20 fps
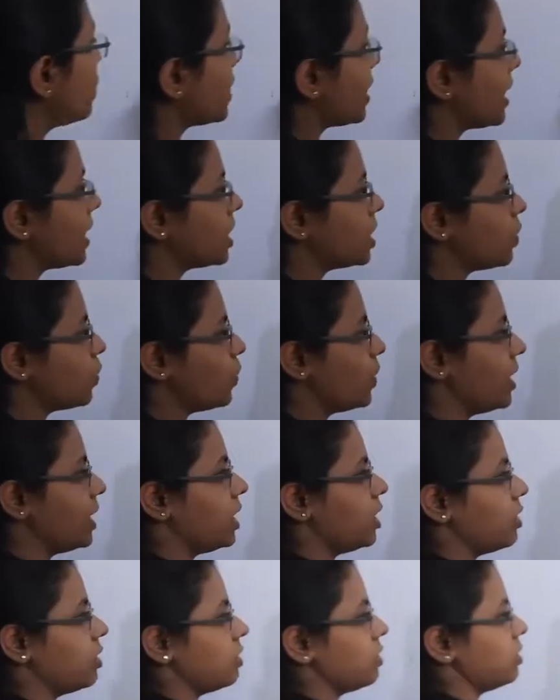kingdom
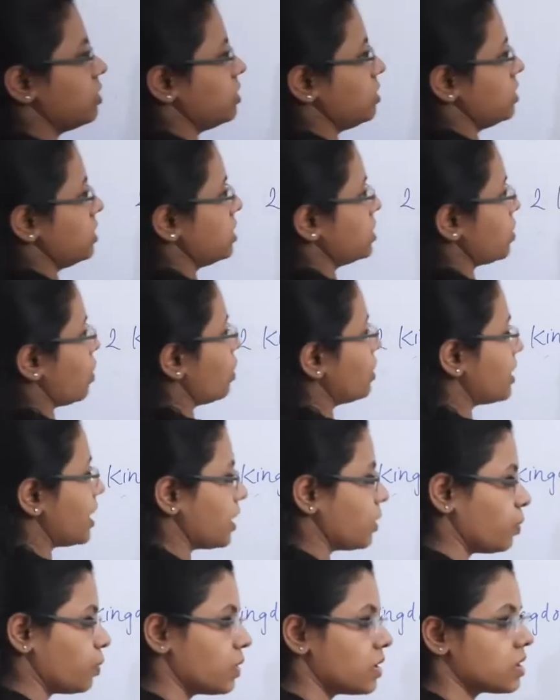we saw,
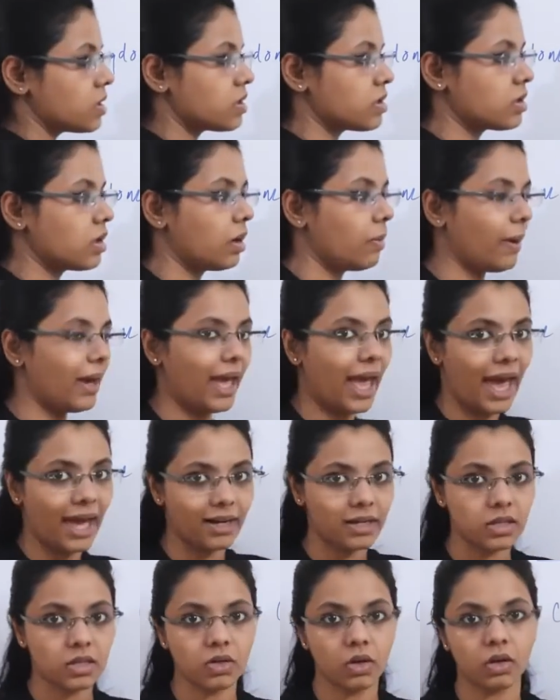that was by
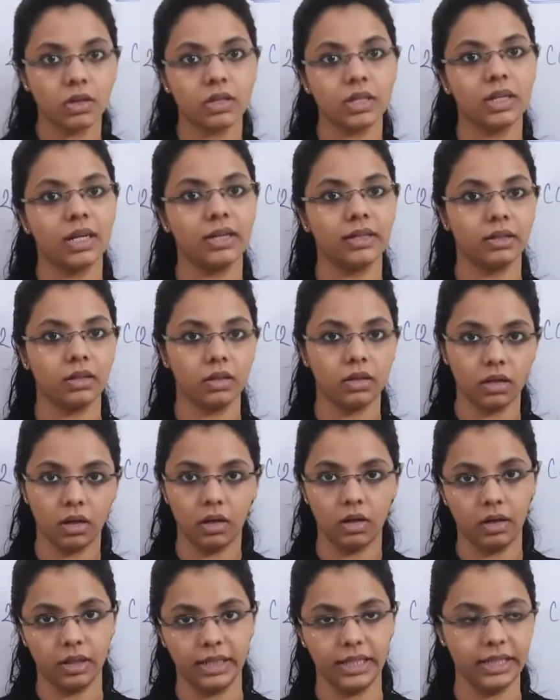Aristotle and
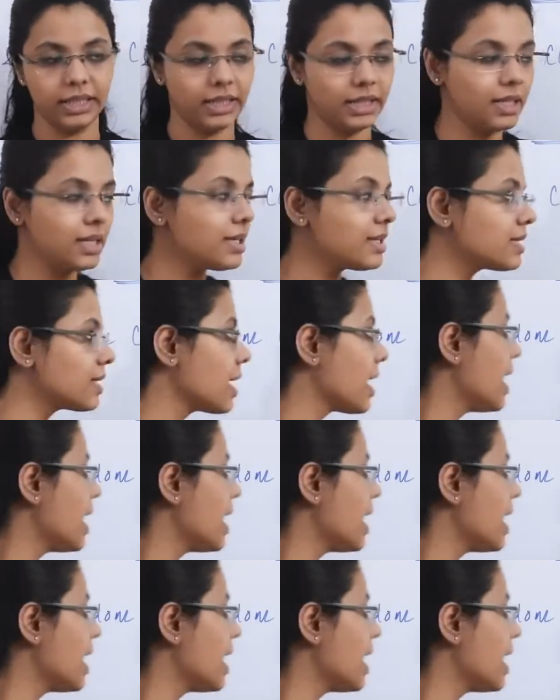Linnaeus.